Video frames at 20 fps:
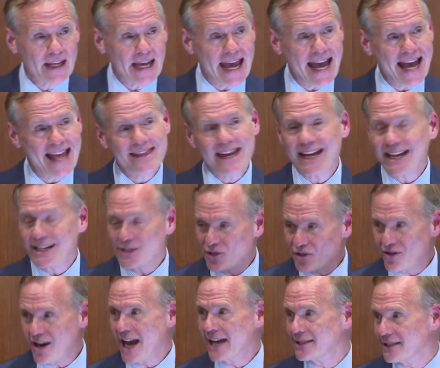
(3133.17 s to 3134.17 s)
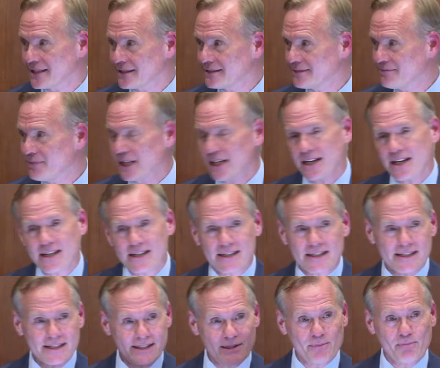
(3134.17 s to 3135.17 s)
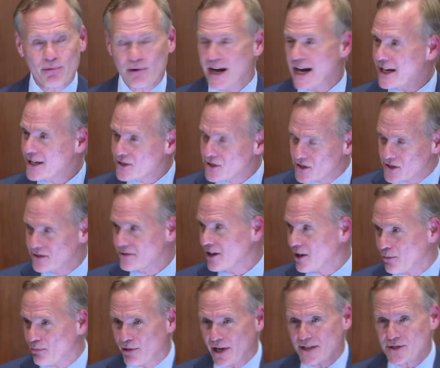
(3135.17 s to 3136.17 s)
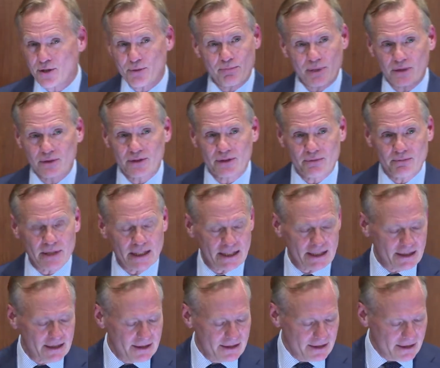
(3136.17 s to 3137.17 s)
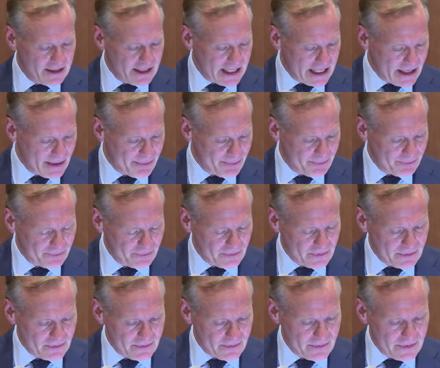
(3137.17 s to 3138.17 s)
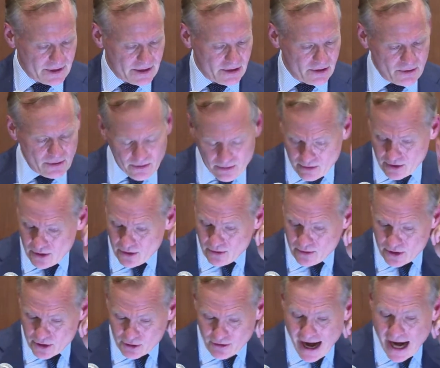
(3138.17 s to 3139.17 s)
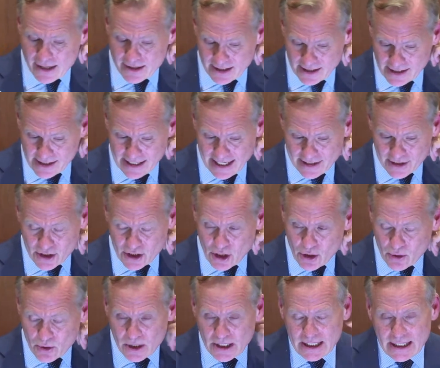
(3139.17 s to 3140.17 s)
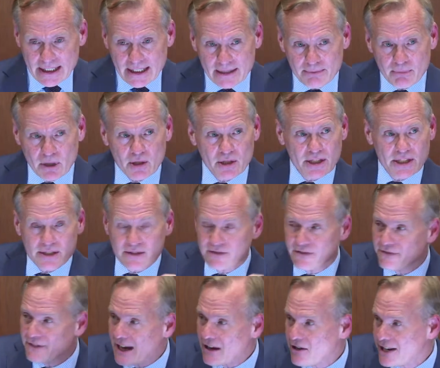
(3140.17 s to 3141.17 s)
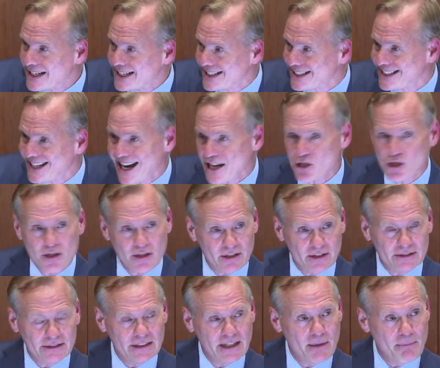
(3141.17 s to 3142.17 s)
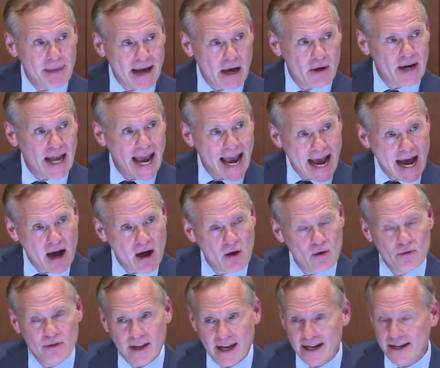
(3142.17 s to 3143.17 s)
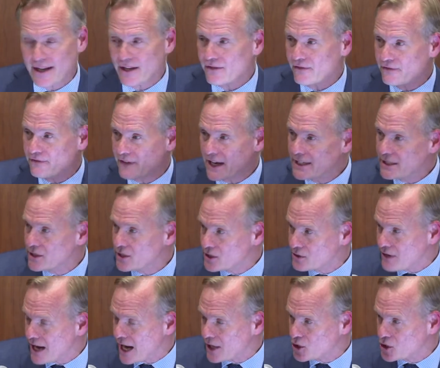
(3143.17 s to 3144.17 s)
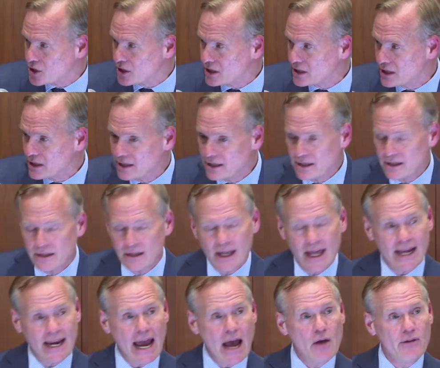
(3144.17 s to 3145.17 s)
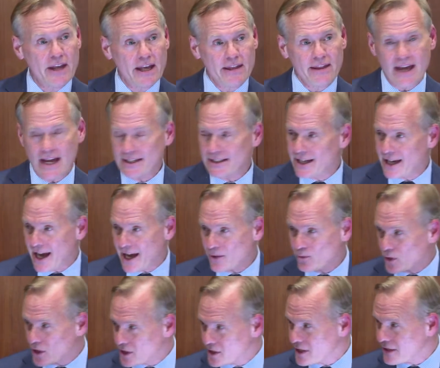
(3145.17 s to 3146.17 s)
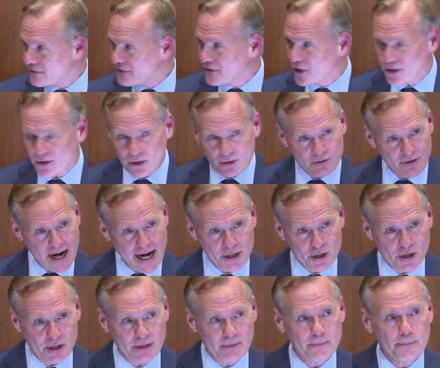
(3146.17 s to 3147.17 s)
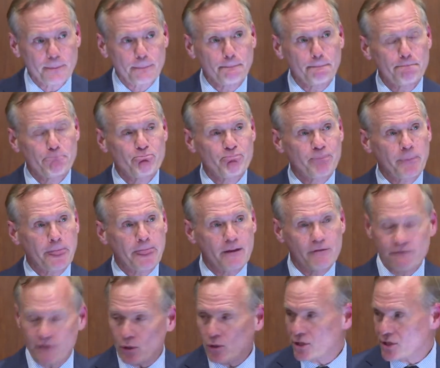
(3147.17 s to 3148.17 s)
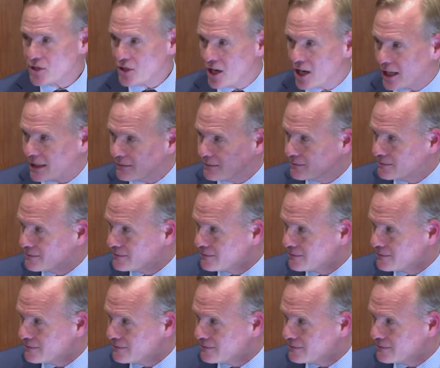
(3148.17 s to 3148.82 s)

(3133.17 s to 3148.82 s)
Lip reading: And they get distracted because our brains are built to be, to distract us. And so Merton is very intentional about how they can fight distraction and how they then can, once they've fought distraction, focus on